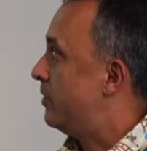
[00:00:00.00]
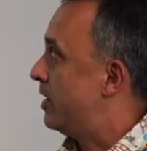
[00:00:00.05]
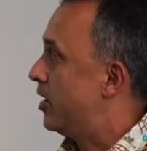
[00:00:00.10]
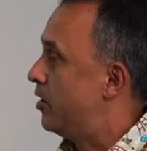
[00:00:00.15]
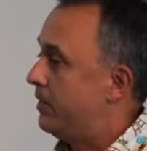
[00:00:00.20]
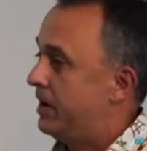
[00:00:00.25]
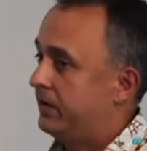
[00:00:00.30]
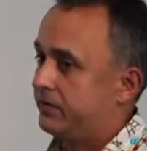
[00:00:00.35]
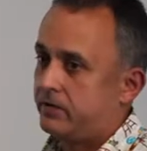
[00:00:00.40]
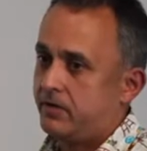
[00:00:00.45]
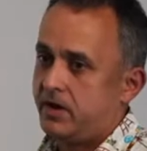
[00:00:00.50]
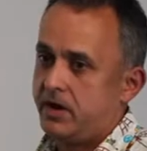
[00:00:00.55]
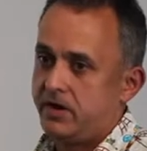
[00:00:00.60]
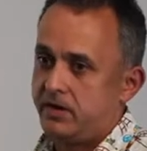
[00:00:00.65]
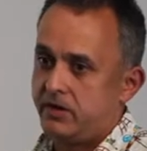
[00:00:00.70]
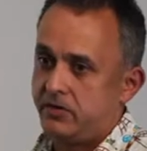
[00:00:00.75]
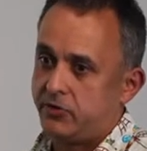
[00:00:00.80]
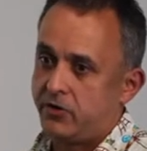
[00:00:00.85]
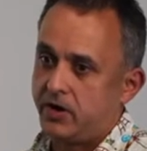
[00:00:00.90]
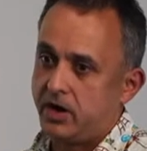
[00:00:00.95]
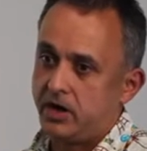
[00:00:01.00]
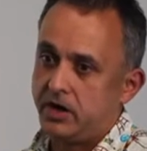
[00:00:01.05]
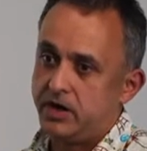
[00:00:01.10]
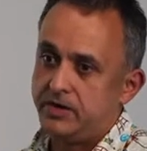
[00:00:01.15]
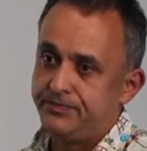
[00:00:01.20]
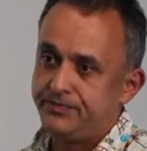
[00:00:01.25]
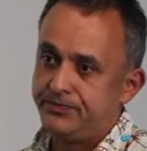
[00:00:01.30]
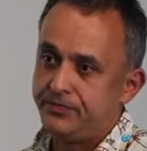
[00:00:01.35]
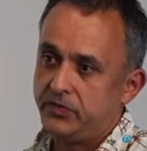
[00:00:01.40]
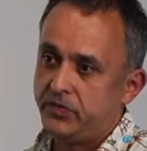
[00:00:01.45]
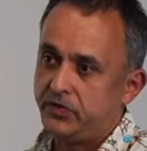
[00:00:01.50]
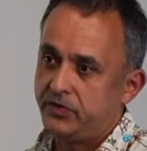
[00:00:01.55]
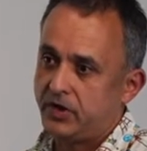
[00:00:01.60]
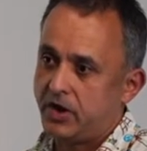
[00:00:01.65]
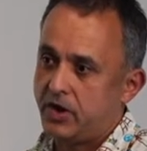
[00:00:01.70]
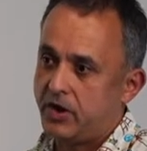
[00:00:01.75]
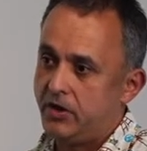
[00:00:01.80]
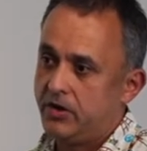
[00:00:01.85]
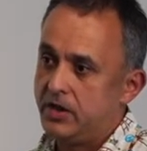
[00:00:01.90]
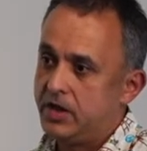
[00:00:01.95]
of biomass already in the trunk.
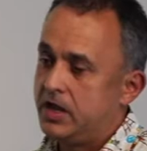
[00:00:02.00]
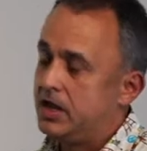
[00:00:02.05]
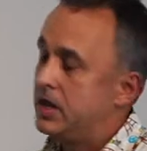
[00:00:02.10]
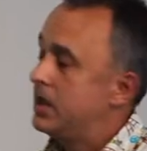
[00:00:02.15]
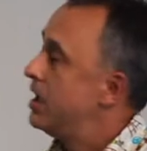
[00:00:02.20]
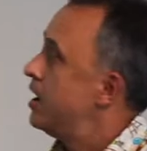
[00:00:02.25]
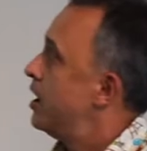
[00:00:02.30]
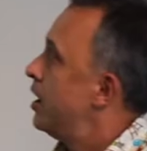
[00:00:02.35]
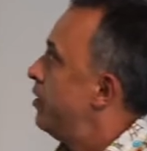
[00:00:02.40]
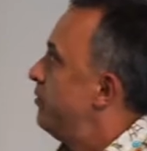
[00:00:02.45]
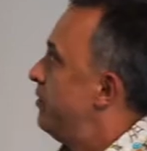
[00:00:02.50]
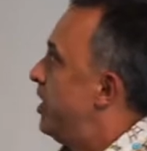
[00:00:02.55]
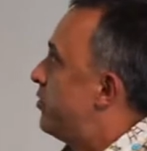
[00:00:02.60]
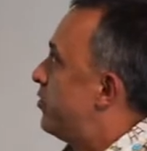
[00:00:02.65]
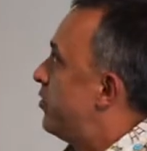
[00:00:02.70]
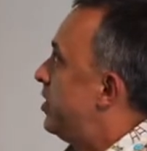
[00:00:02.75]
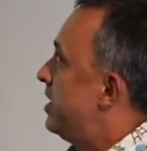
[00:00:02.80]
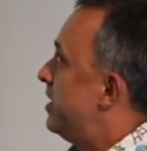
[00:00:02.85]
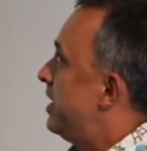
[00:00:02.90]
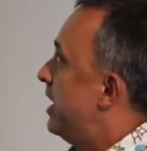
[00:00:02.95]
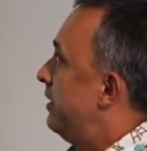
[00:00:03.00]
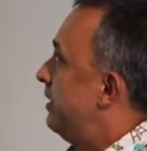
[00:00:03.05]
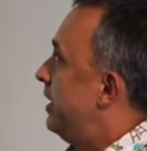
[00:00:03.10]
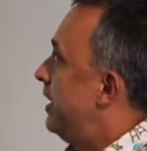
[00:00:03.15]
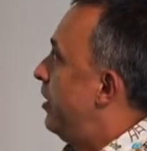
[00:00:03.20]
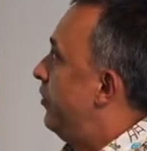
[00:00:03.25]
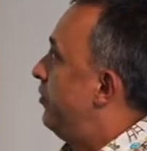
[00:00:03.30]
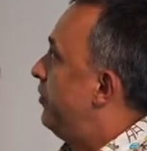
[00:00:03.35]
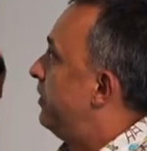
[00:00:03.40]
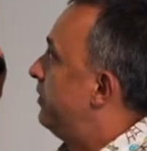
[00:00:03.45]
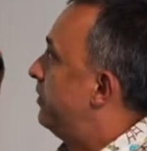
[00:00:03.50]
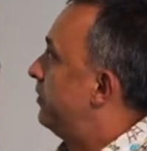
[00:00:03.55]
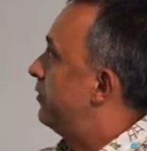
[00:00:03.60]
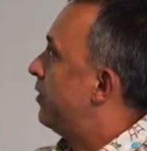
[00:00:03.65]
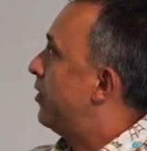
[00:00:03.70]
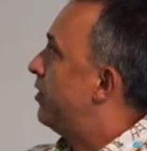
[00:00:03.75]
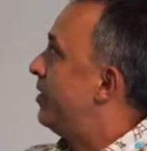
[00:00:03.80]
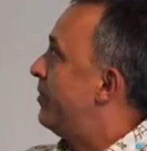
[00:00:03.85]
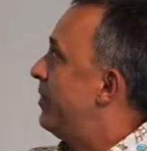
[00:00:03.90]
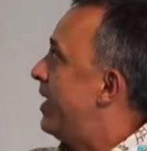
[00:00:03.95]
So remembering that this is
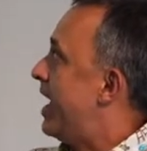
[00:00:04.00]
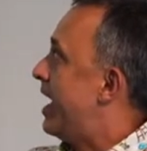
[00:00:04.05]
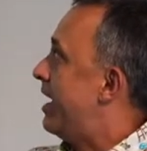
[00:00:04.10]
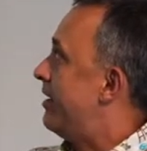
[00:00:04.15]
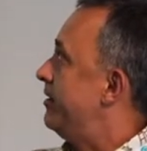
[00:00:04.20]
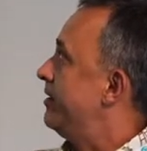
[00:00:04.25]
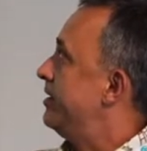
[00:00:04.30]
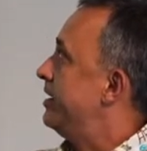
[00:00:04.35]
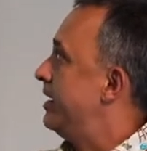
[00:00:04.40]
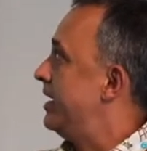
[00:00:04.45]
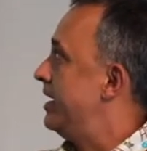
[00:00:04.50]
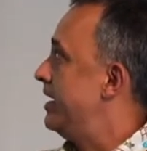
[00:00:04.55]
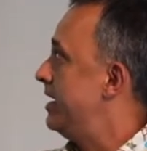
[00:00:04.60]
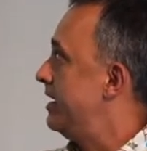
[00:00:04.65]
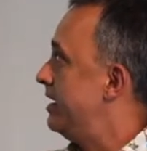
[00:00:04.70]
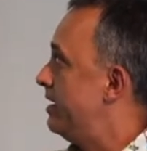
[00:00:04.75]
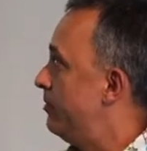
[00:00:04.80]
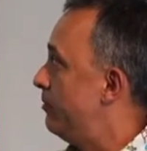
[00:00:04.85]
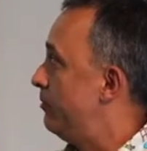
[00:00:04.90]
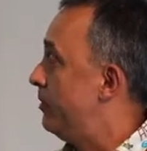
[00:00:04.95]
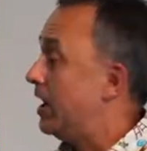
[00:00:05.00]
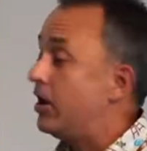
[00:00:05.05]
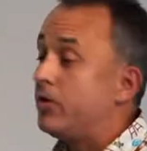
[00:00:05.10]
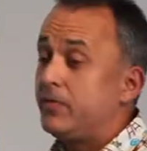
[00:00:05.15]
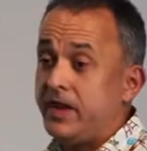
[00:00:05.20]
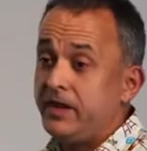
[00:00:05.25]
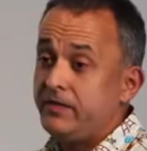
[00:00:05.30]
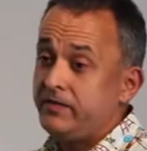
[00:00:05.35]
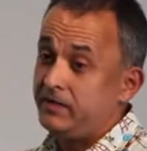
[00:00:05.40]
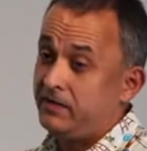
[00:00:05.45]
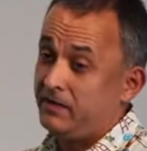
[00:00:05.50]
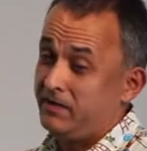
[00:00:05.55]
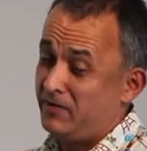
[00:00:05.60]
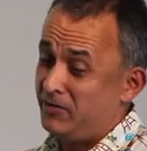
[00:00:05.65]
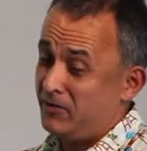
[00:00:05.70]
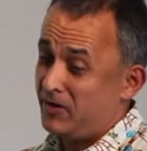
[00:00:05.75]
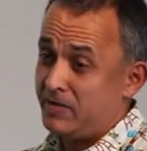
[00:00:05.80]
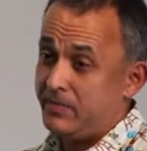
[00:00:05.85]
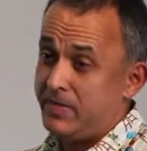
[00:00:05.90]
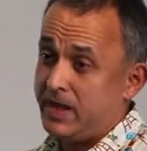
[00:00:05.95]
all about biomass.
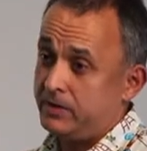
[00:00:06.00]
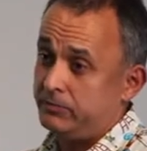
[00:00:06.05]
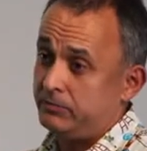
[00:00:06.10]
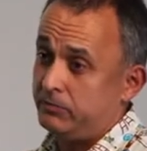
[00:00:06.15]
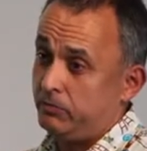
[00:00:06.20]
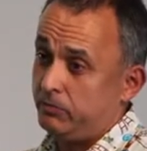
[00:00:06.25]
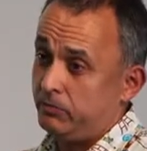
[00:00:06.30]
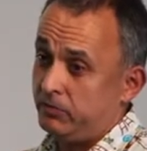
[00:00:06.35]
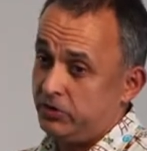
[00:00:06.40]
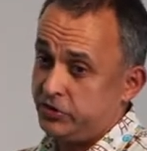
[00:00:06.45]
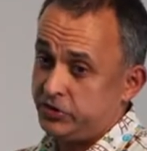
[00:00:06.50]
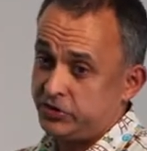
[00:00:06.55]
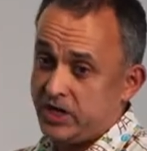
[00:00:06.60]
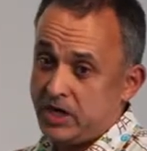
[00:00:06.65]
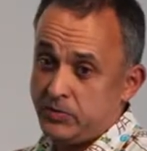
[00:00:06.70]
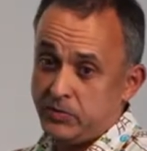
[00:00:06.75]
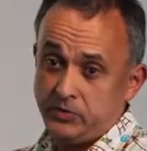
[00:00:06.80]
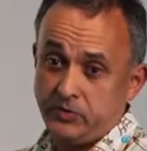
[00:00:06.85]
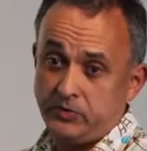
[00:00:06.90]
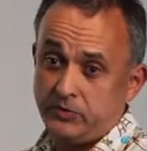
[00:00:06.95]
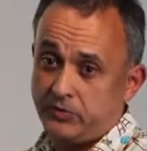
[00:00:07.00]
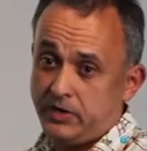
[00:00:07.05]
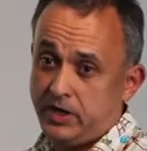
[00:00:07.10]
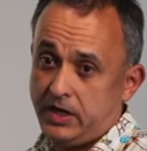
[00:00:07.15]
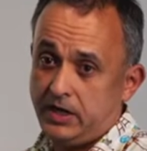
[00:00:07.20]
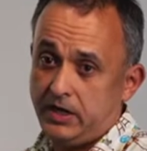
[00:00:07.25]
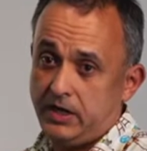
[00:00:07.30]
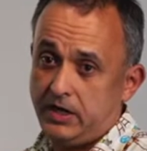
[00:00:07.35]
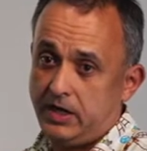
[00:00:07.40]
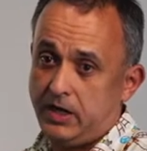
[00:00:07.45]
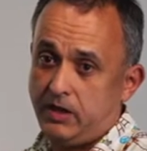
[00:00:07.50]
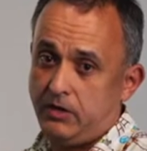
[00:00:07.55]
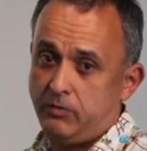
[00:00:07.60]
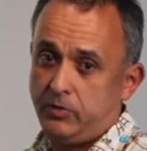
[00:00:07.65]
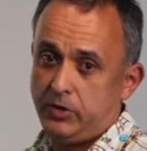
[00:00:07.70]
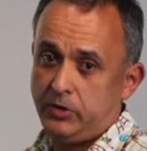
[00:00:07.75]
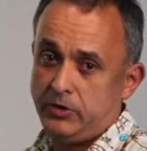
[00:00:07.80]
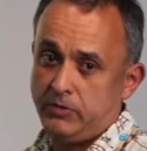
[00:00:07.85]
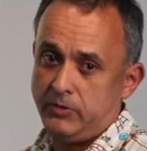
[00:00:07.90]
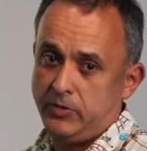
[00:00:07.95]
It's not about the shape of the tree. You know,
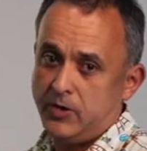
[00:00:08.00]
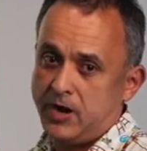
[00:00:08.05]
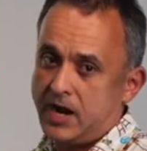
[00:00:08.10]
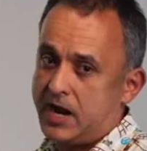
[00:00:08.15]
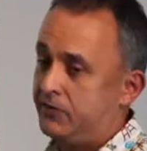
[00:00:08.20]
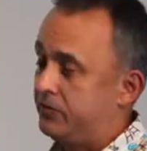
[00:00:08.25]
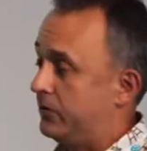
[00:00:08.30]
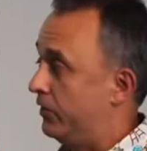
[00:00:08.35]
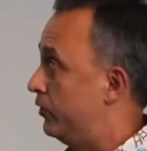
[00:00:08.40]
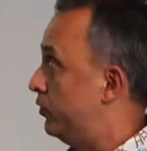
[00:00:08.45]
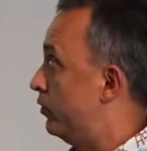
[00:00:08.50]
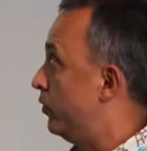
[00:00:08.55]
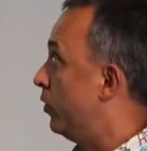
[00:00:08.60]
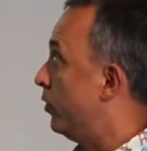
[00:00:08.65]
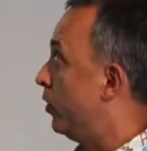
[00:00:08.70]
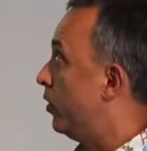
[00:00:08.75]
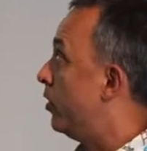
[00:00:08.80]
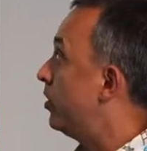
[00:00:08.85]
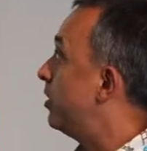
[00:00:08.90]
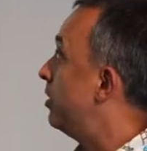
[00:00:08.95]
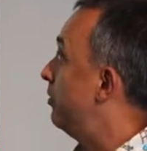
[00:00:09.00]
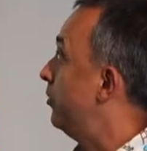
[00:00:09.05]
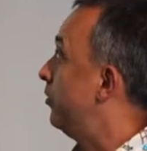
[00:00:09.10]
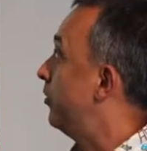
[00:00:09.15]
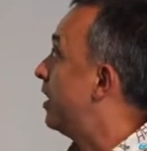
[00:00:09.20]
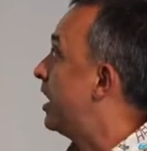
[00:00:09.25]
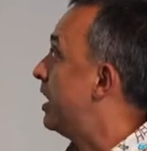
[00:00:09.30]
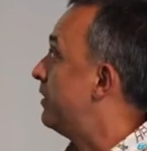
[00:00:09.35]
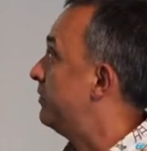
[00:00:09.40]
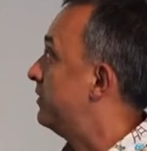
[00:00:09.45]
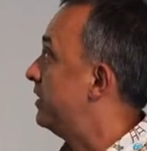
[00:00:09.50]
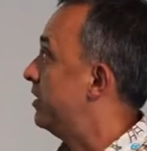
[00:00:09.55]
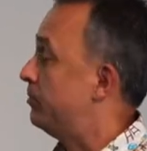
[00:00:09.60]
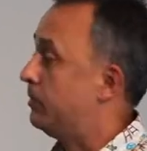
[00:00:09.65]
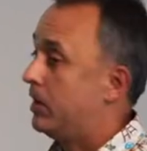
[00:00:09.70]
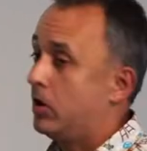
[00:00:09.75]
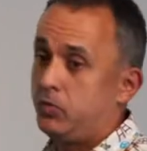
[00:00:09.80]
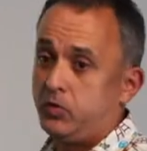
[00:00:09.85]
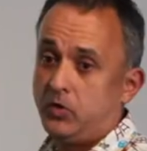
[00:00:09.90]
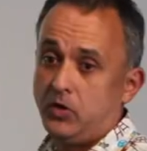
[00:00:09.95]
we're not after saw log, we're not after
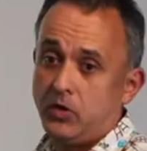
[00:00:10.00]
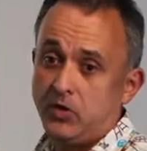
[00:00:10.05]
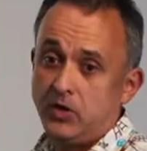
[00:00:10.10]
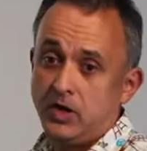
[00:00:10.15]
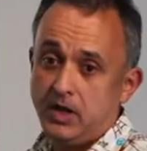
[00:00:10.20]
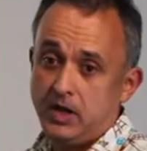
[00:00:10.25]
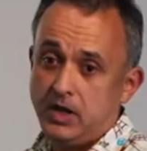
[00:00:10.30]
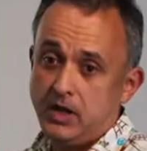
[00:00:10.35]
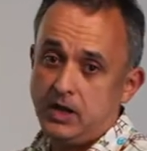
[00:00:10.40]
pulp log.